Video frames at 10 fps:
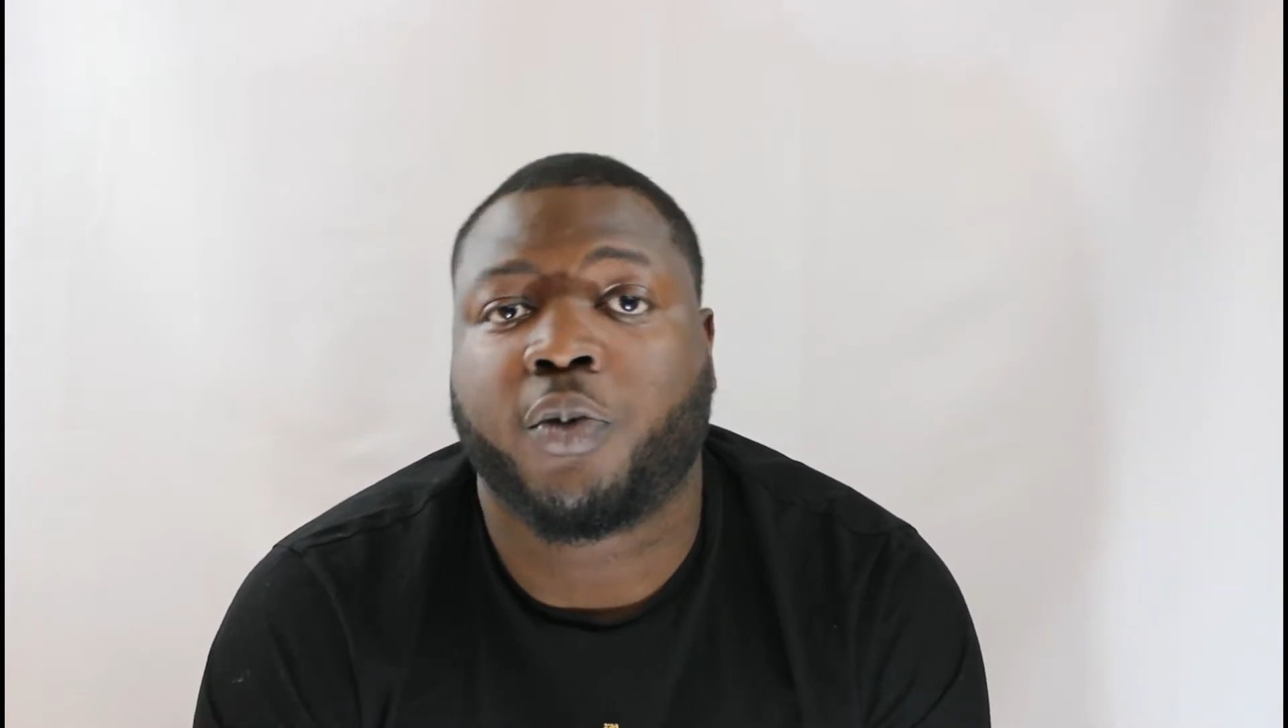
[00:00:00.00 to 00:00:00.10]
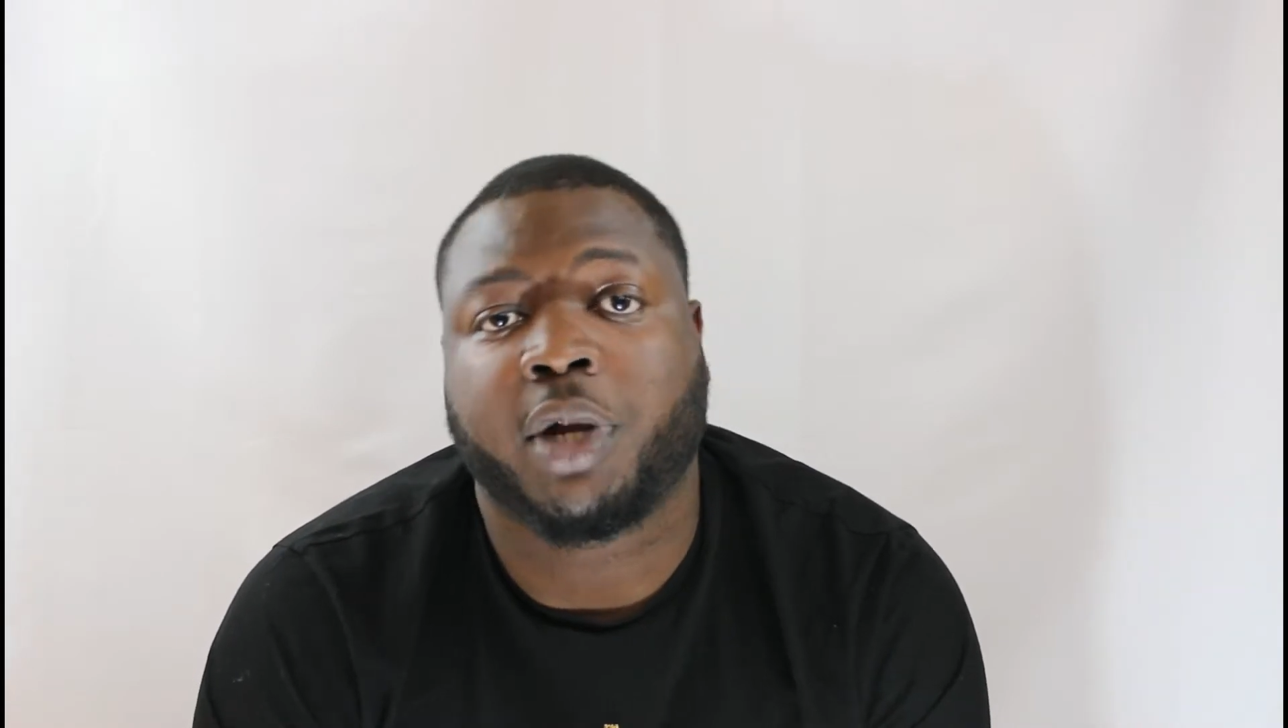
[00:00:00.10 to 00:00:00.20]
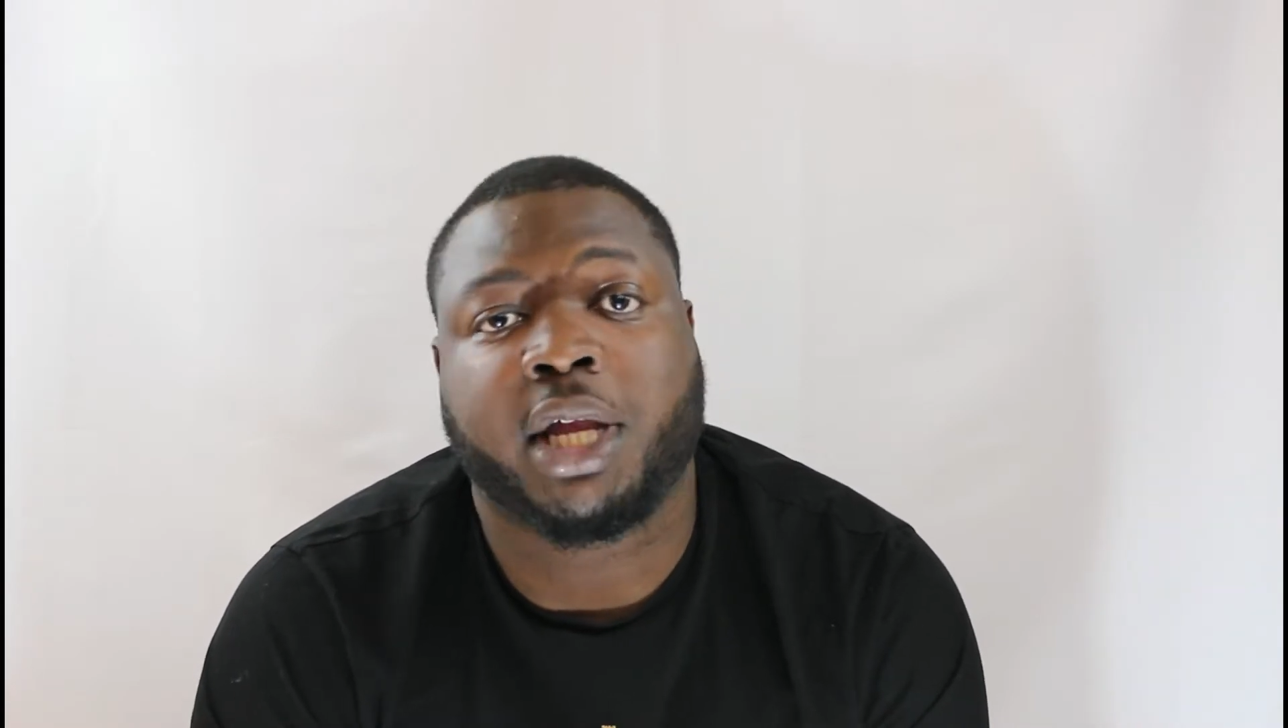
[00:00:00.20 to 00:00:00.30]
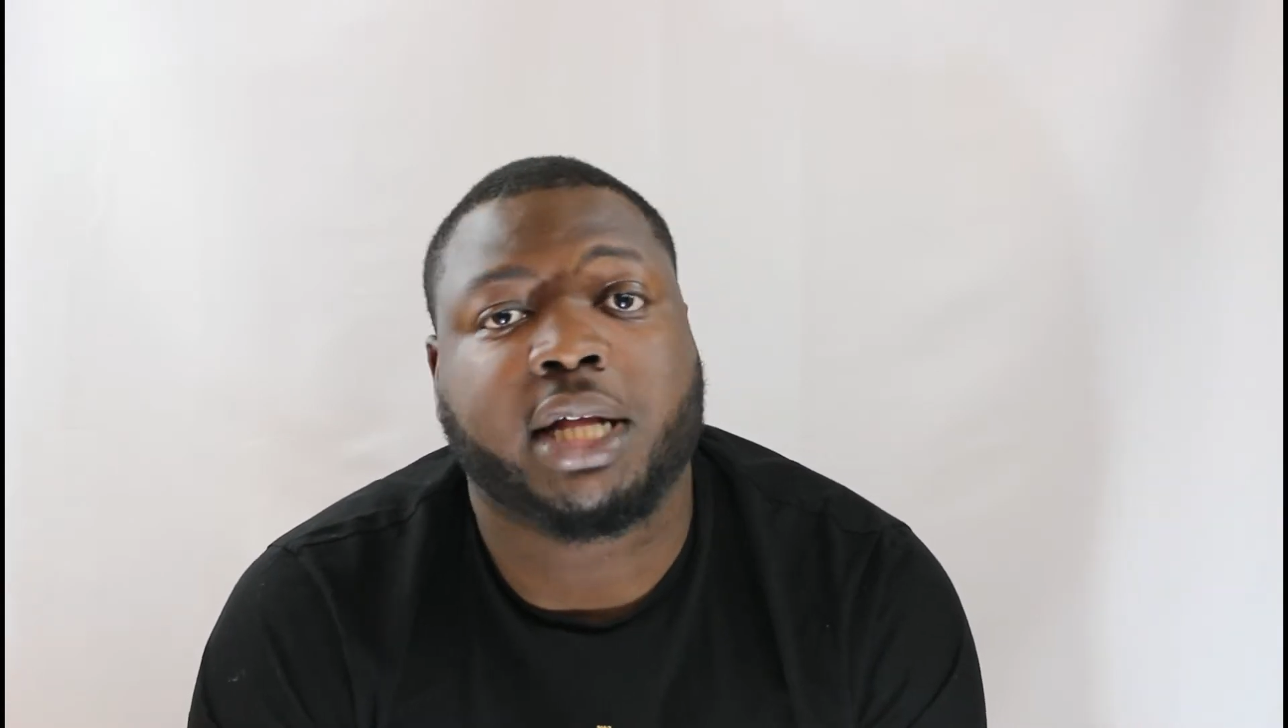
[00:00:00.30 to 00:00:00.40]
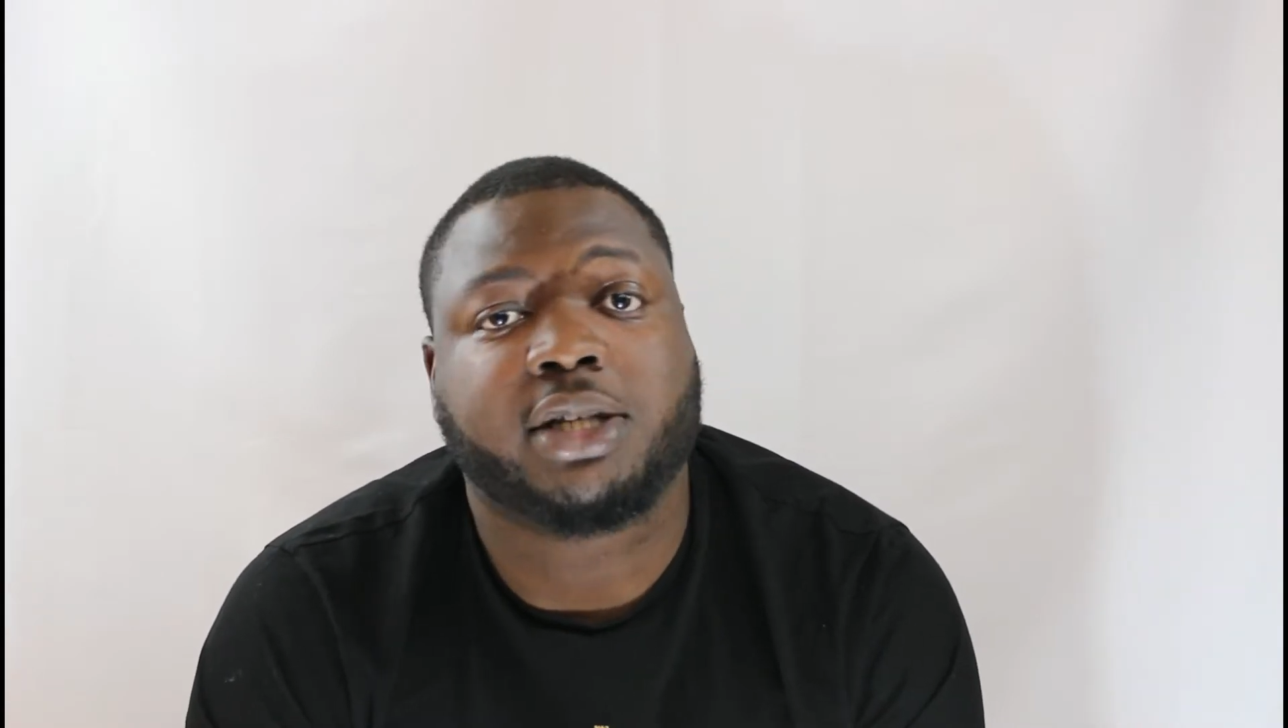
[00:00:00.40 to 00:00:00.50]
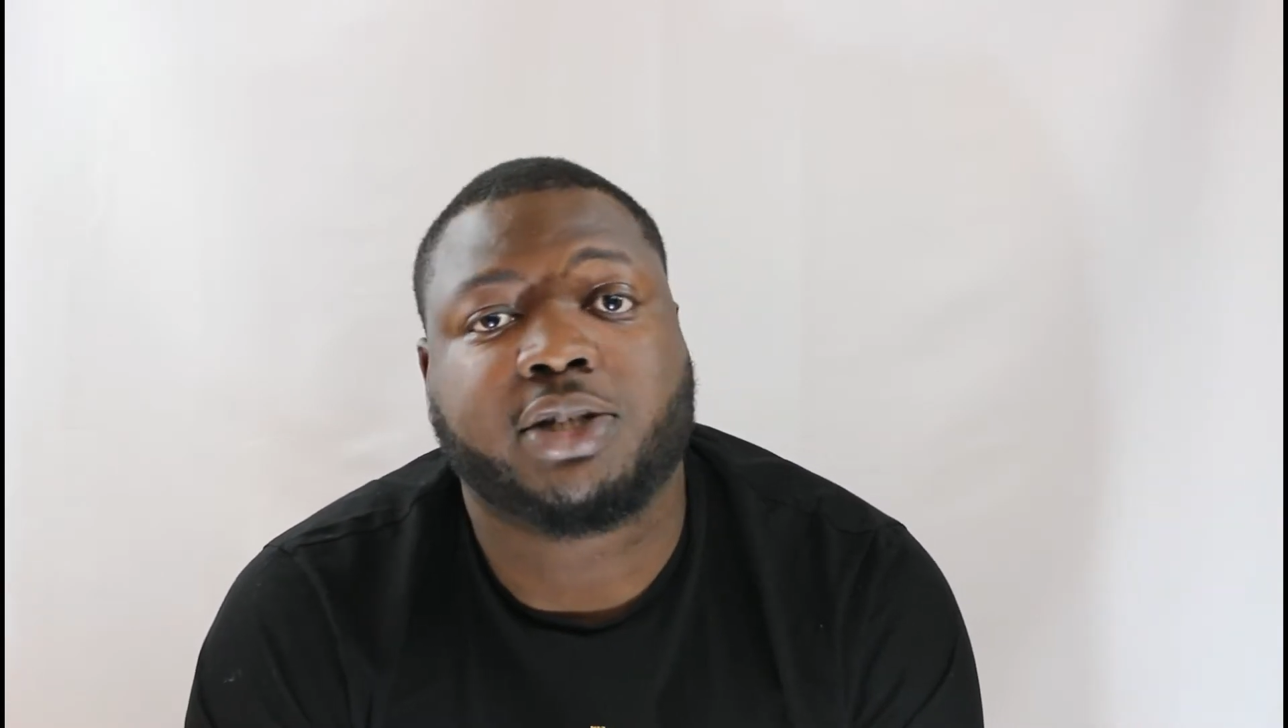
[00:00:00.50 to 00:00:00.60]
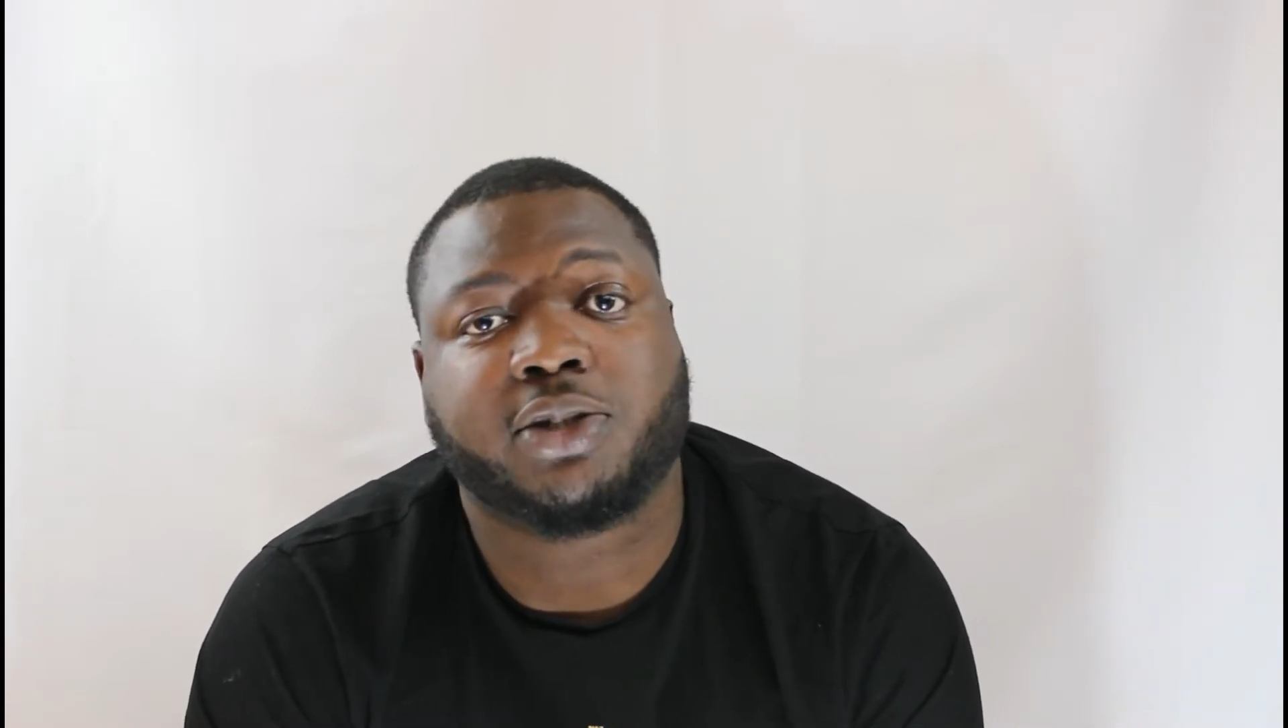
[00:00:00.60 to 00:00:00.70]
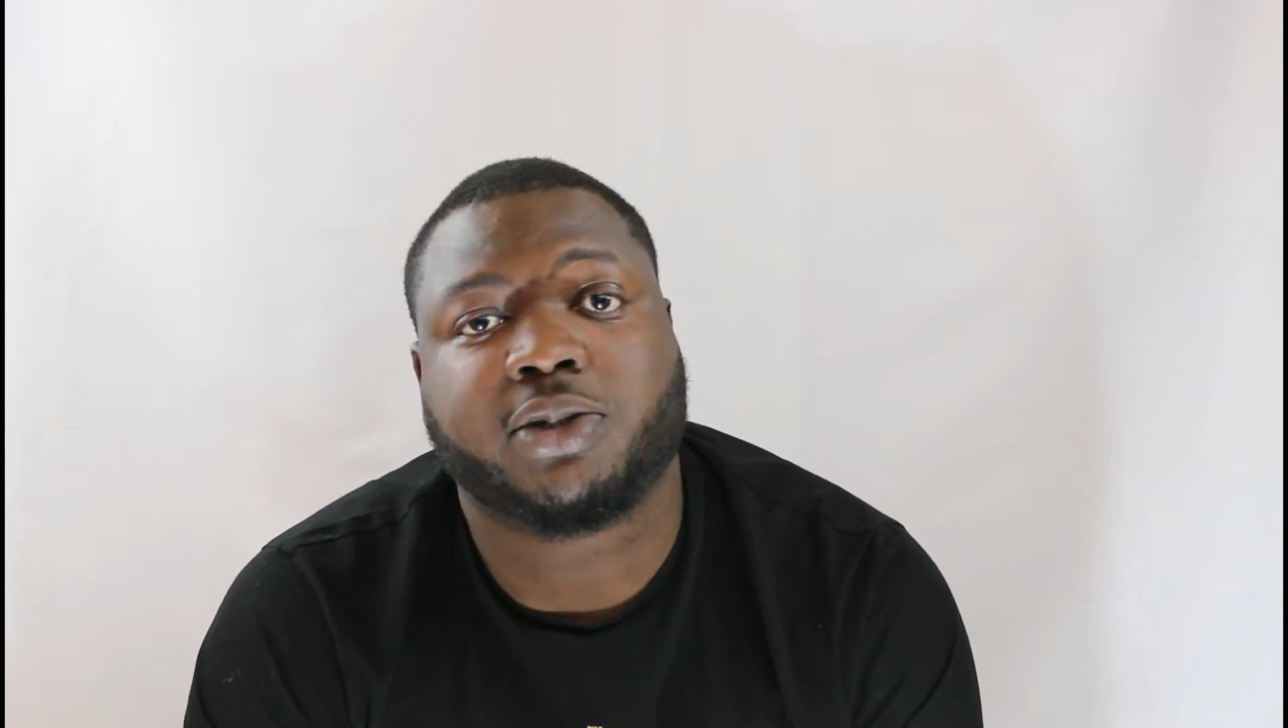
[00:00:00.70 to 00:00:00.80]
we get